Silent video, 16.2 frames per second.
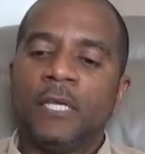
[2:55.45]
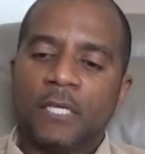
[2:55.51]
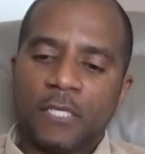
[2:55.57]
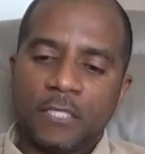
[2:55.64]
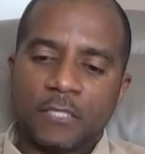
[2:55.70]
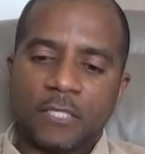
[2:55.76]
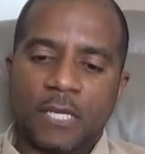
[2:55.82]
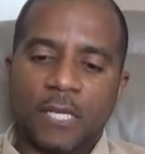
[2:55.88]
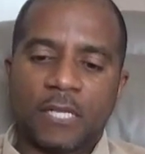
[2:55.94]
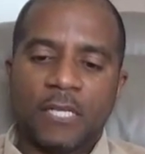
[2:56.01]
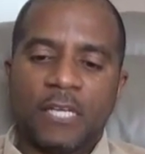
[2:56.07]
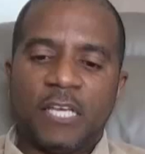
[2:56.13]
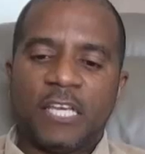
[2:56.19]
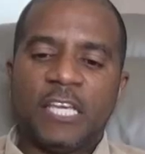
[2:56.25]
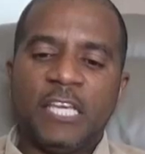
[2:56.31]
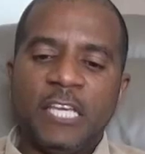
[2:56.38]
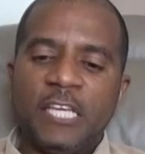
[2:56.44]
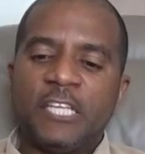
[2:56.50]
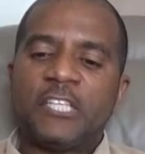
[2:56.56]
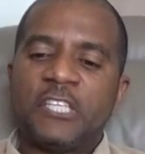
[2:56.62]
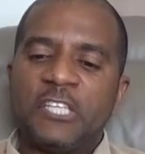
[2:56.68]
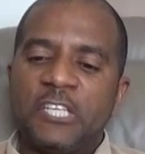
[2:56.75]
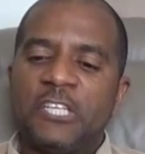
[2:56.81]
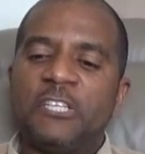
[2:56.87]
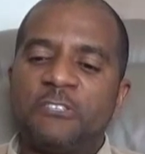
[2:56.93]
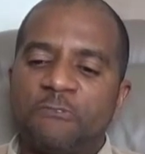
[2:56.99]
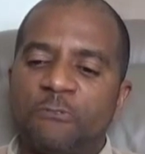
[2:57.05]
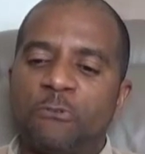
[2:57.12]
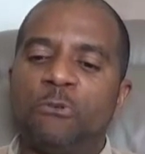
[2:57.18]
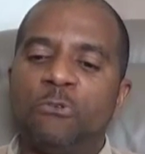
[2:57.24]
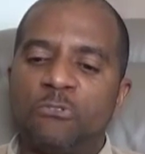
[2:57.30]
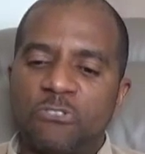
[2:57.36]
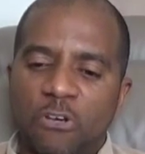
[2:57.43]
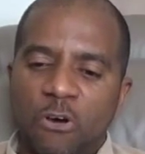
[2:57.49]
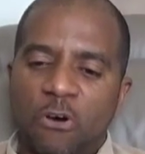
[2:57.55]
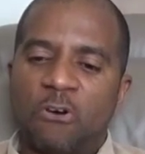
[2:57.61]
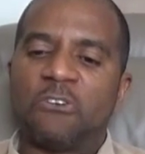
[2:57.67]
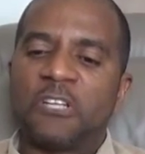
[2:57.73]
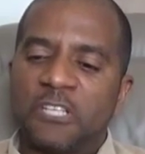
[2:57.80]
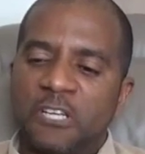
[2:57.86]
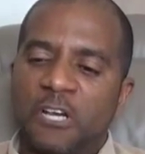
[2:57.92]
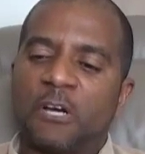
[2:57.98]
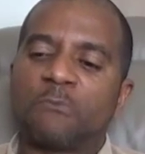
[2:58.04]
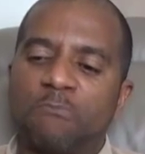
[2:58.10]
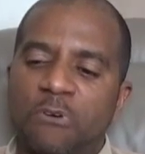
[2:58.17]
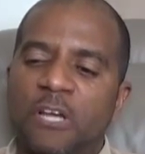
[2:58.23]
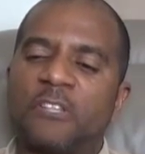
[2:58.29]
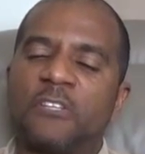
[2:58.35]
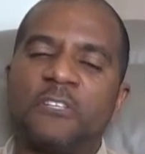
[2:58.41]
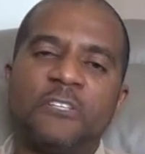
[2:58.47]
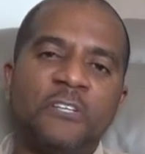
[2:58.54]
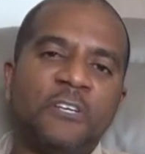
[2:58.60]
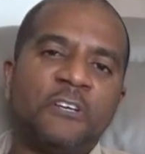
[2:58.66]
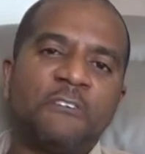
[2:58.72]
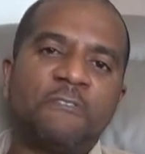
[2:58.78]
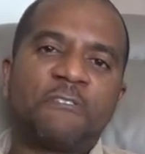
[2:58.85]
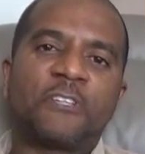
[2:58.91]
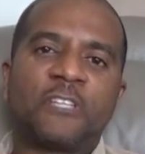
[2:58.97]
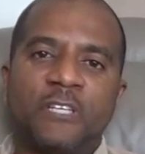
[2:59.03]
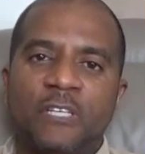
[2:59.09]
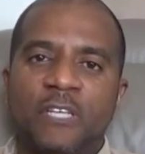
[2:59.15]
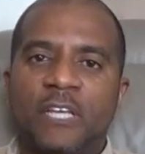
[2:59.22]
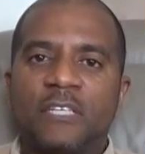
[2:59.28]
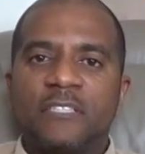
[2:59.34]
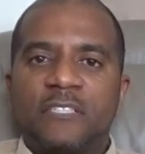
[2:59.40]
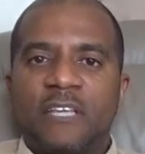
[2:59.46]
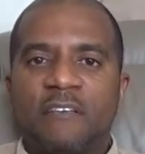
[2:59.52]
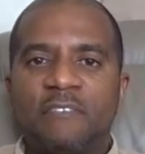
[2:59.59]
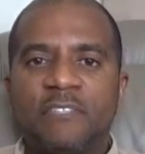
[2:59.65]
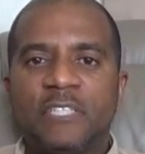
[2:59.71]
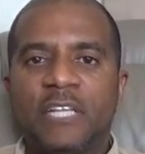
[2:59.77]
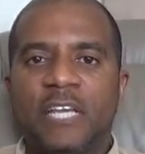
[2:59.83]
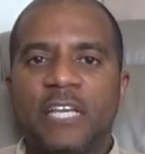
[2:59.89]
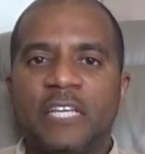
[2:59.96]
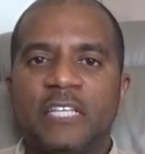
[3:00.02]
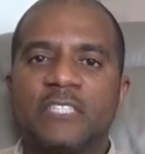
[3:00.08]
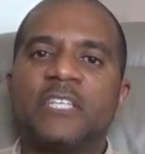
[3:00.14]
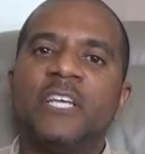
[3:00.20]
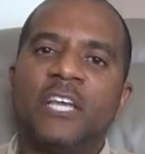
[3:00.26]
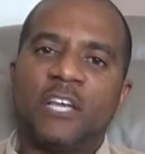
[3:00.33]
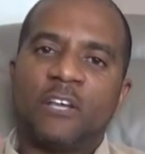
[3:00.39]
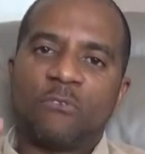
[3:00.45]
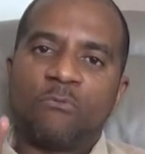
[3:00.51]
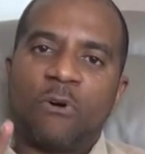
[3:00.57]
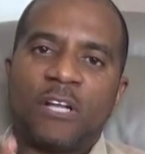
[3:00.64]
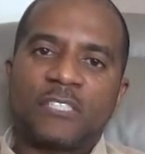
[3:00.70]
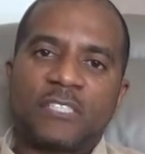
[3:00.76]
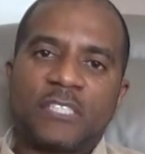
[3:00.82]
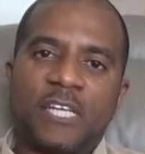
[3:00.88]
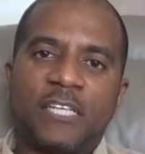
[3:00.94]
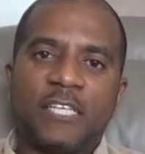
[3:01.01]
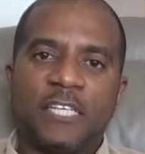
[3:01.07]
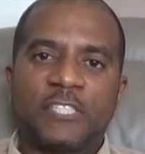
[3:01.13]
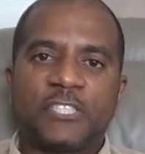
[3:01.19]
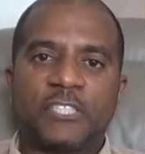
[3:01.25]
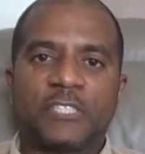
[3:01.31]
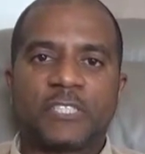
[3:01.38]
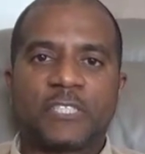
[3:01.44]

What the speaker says: He said, "Eat these foods only, young brother, for the next 7 days and watch that itching